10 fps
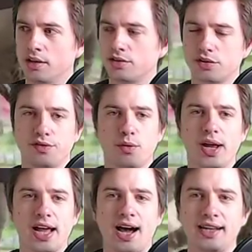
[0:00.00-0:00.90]
So the
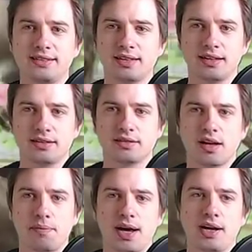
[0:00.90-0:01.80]
way I set this
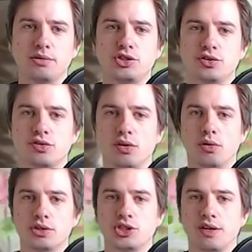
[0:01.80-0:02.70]
up, I would just
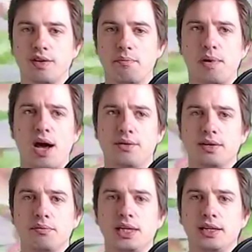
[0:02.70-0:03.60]
launch and then
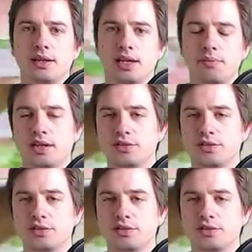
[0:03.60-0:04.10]
bound immediately, because